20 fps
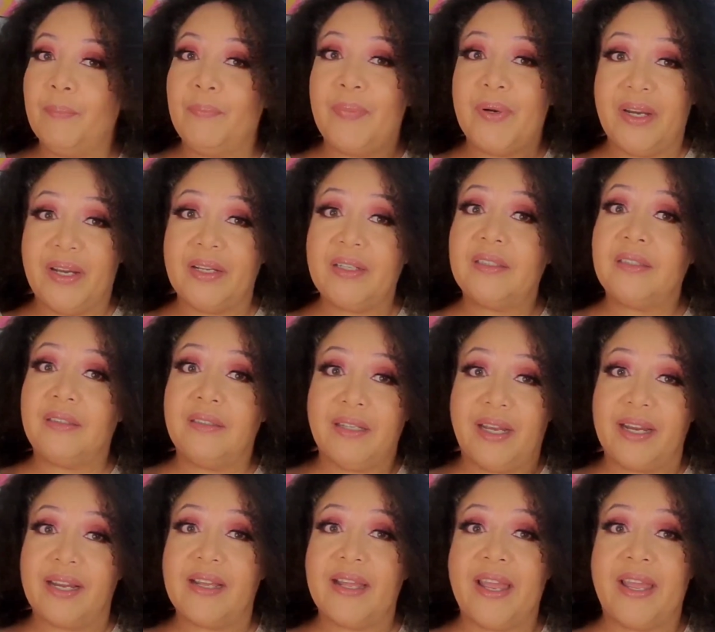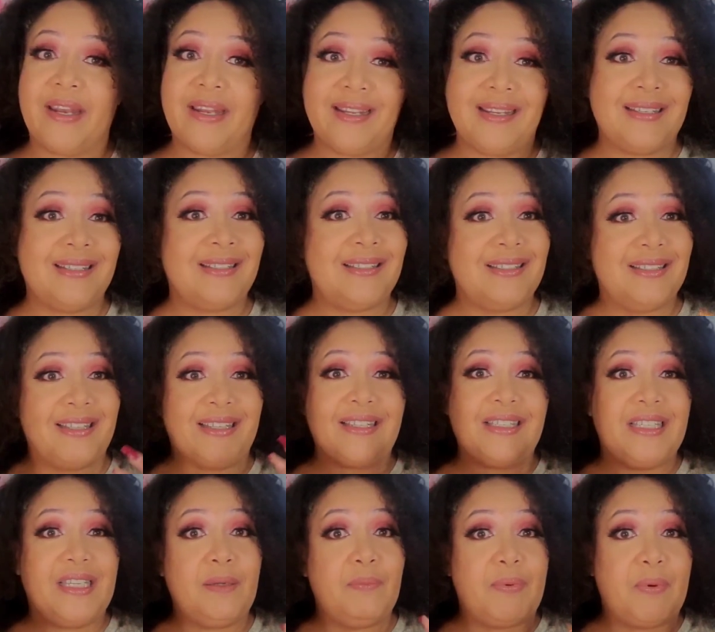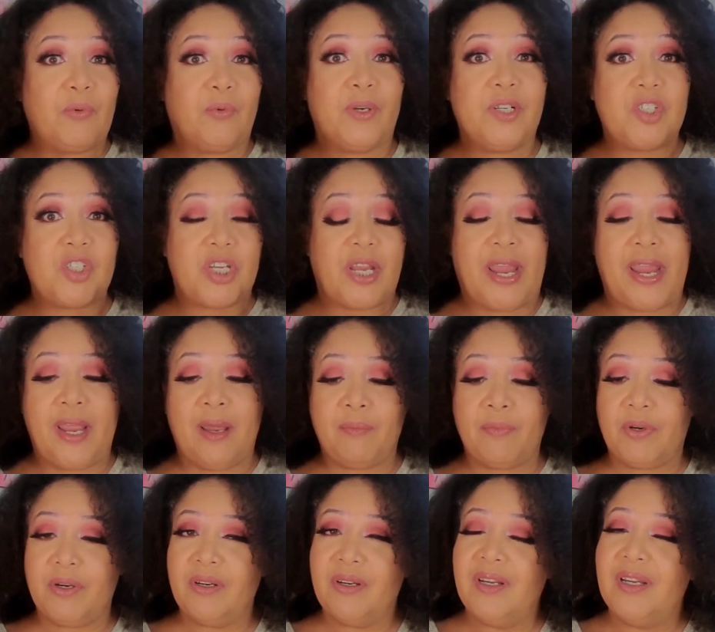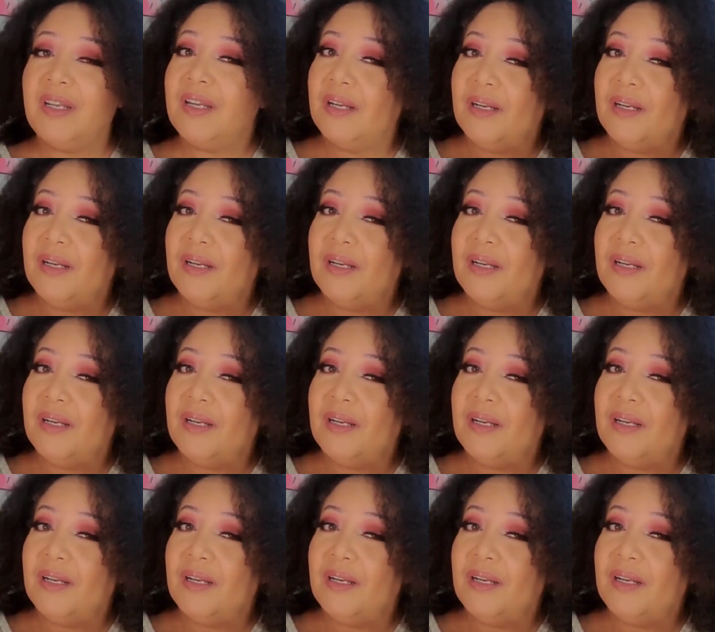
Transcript: But and in the deep, rich amber,